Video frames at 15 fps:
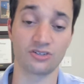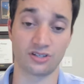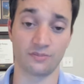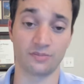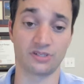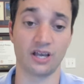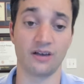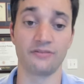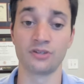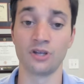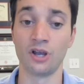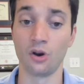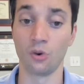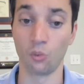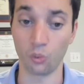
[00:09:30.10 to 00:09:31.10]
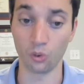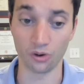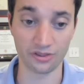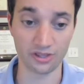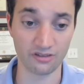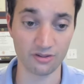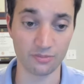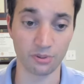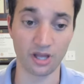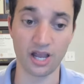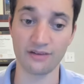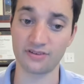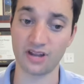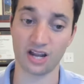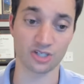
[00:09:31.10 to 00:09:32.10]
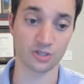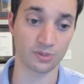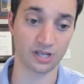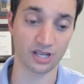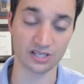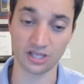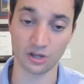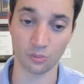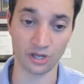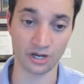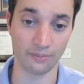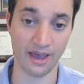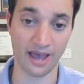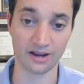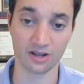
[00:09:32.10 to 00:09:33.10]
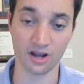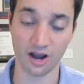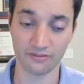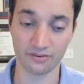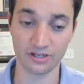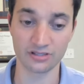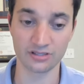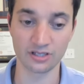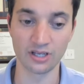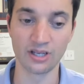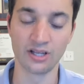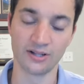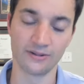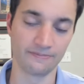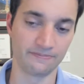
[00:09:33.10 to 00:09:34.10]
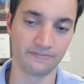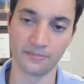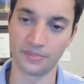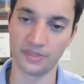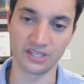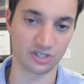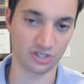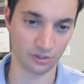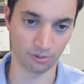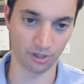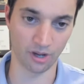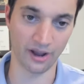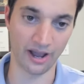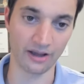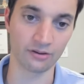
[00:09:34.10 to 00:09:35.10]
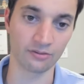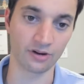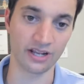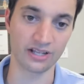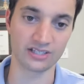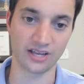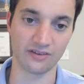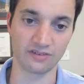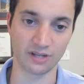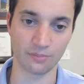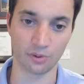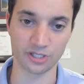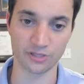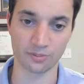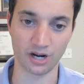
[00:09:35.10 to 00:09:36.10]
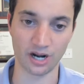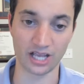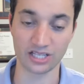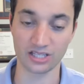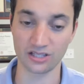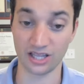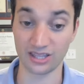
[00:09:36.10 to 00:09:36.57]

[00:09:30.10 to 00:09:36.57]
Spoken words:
themselves worthy of the playoff, not just because they win a bad conference, this is a blowout, right? 17-point spread.